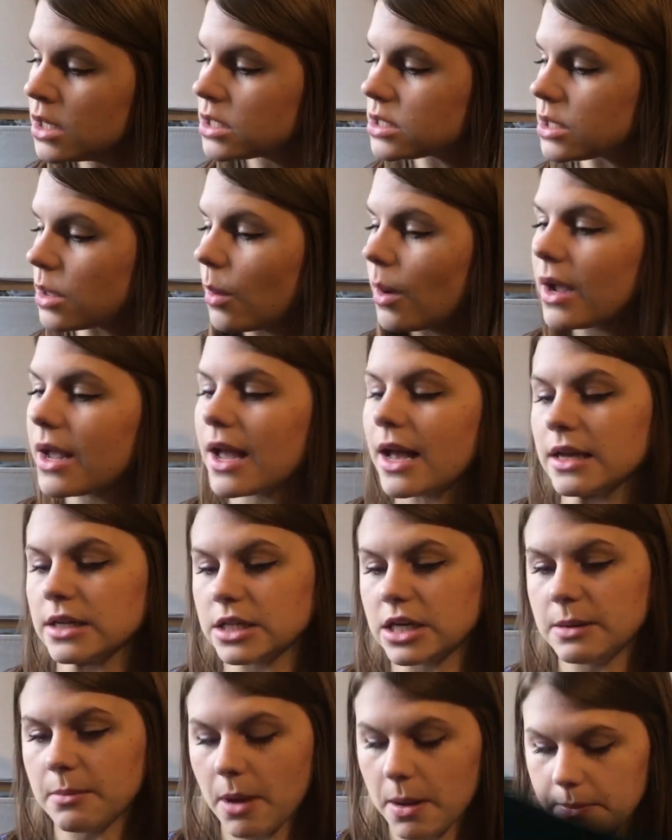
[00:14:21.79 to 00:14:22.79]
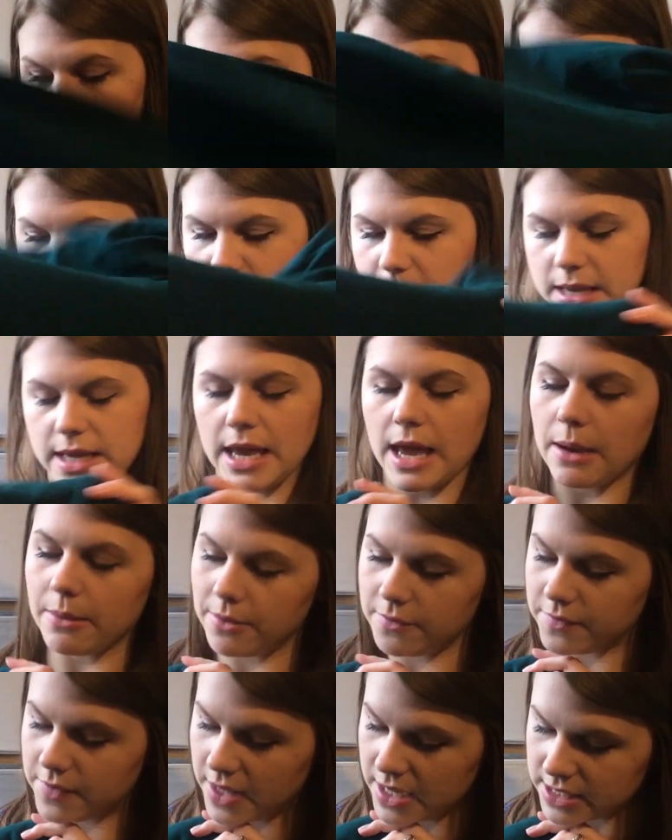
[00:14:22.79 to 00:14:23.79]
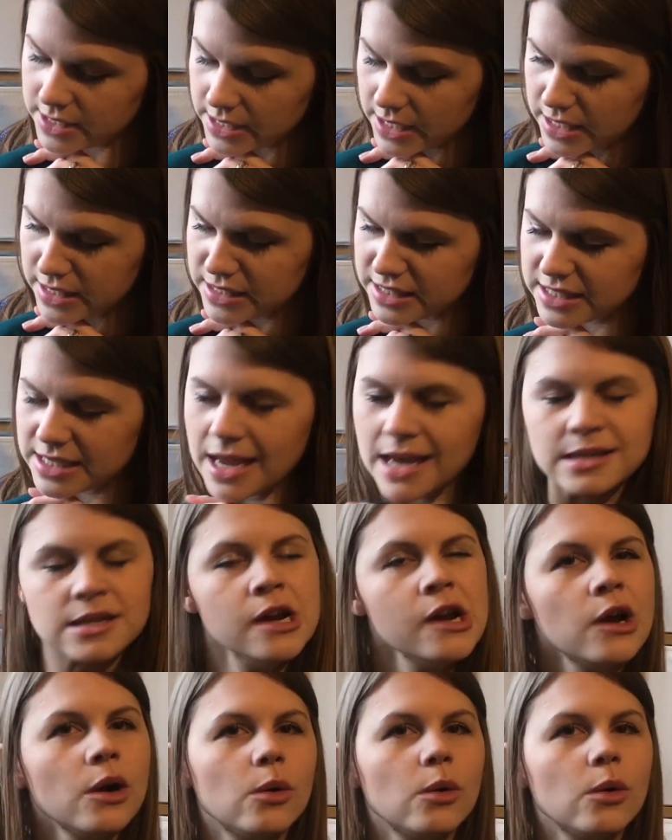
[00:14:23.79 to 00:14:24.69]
So I actually might be able to make it out of this instead.